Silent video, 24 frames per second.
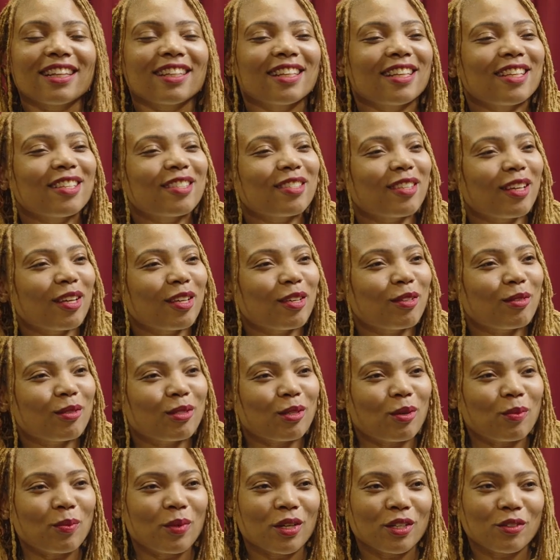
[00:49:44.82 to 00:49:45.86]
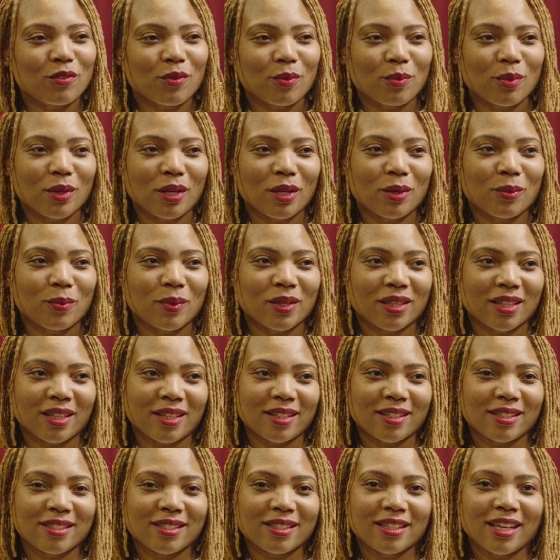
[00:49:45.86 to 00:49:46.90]
Lanise, thank you so much for being with
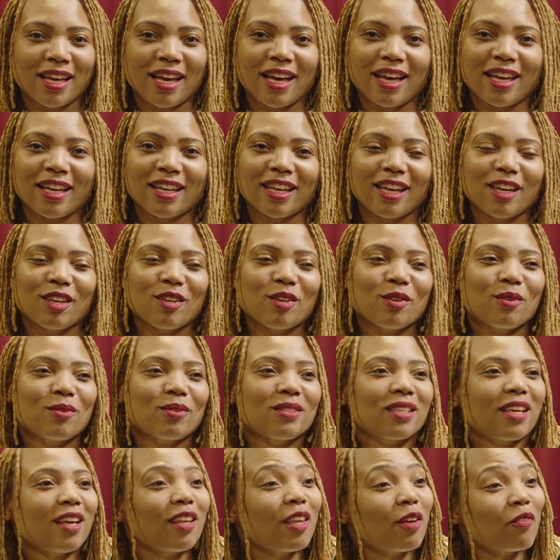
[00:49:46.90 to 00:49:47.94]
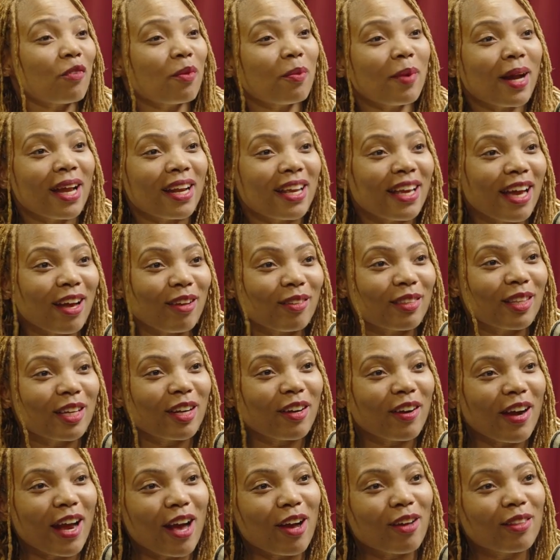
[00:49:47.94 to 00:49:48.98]
us. Can you tell everybody out
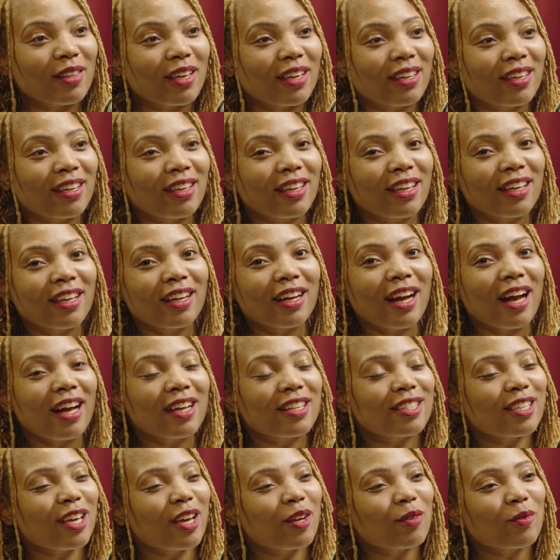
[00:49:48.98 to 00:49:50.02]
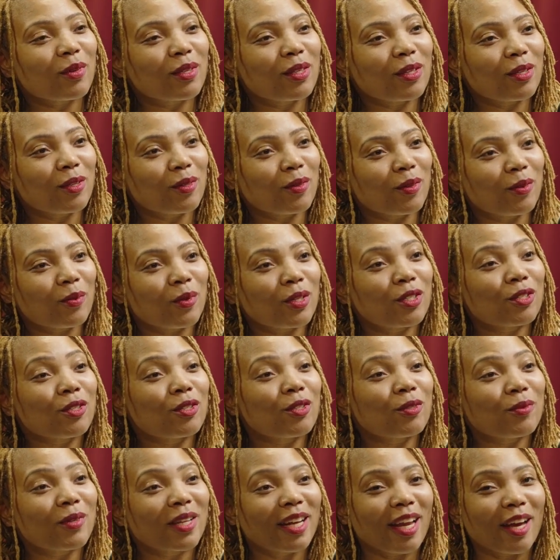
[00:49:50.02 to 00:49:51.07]
there how they can get in contact with you and what you're
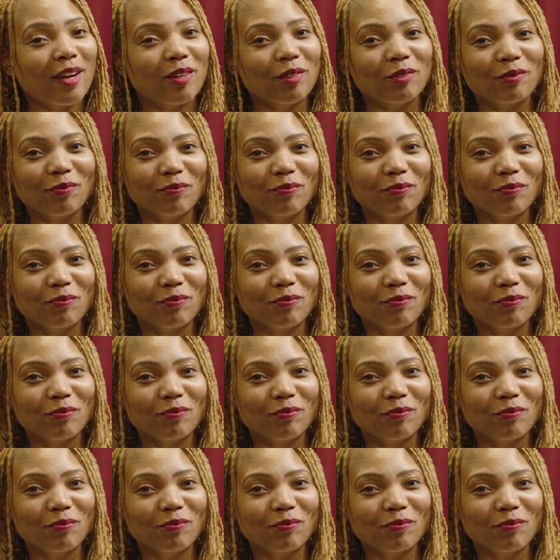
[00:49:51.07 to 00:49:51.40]
doing now?